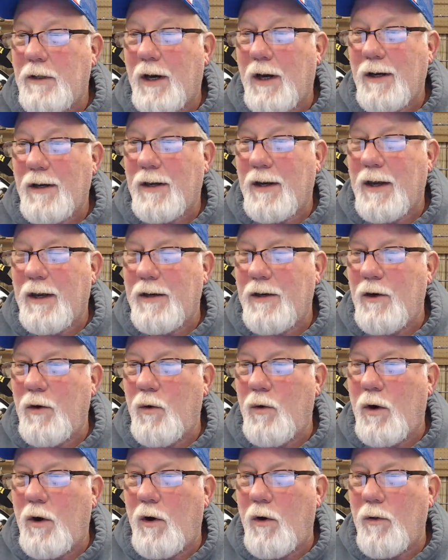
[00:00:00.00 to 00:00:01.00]
Doc and I
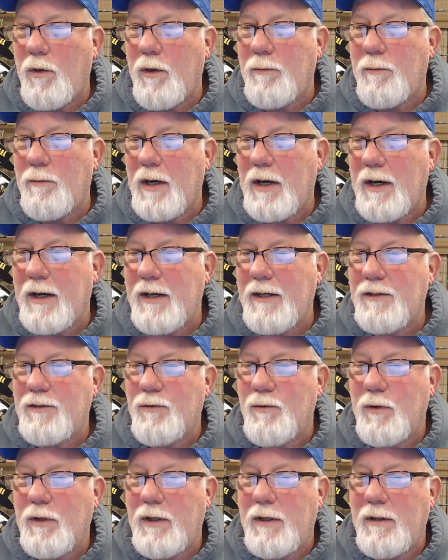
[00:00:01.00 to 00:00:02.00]
know all them guys.
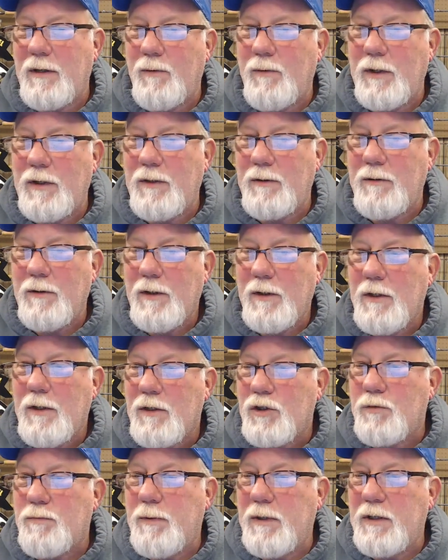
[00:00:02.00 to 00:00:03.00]
We
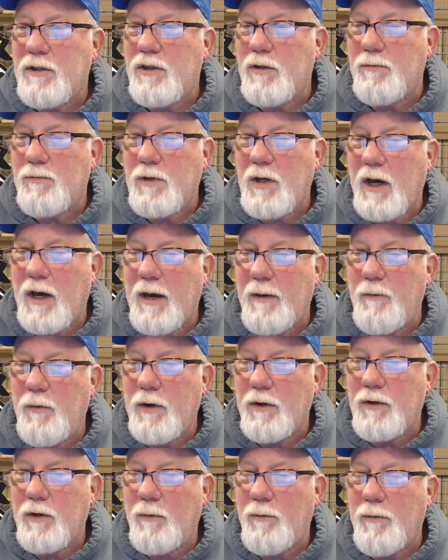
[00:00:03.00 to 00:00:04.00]
spend some time
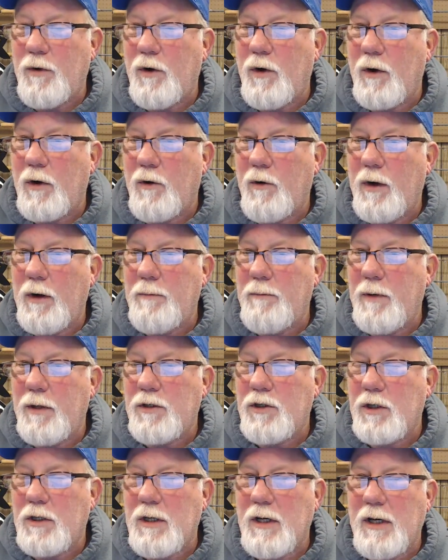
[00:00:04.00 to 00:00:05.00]
with them. They're a great
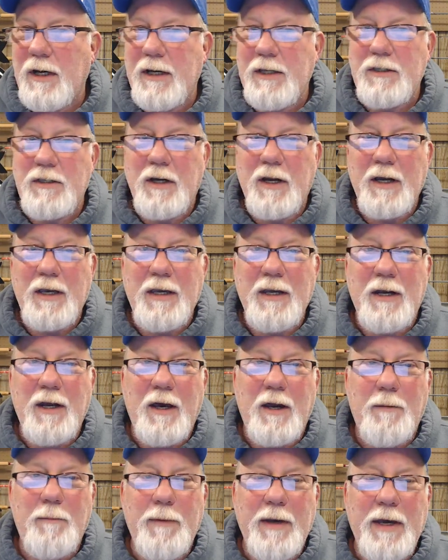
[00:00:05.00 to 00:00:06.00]
bunch of guys, and I
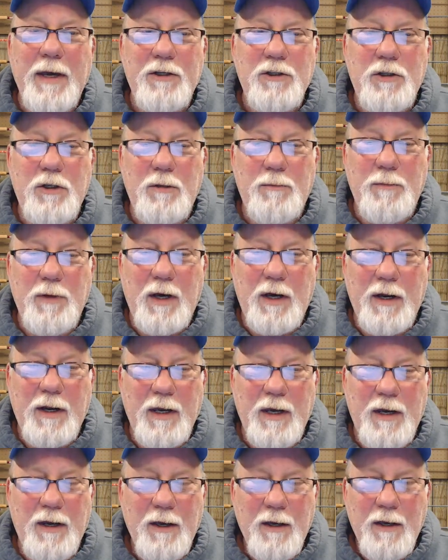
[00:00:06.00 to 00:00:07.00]
cannot imagine them not
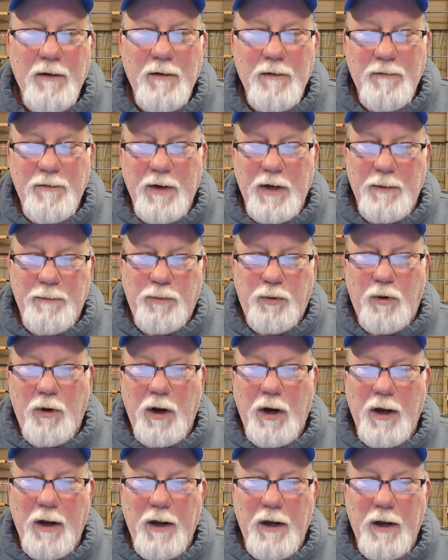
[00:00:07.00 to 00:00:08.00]
having a
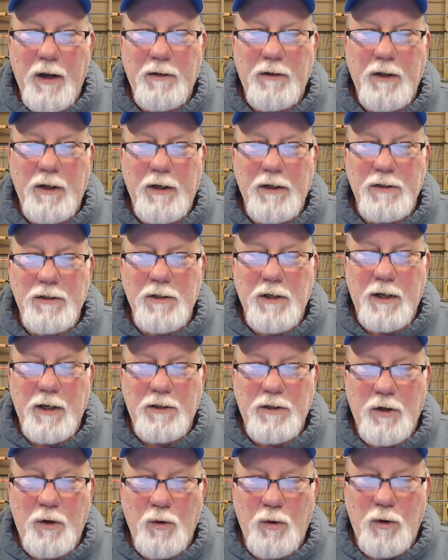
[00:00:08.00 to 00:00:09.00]
product that is not
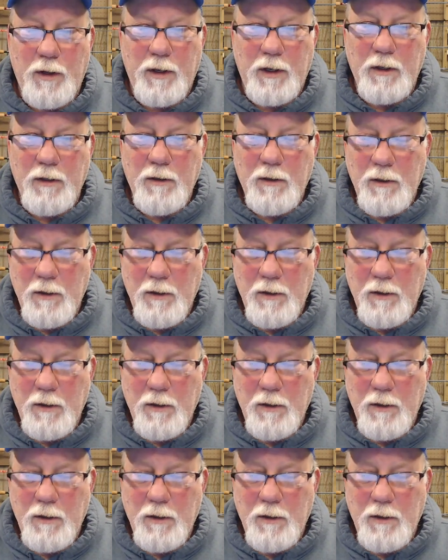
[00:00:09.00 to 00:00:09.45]
totally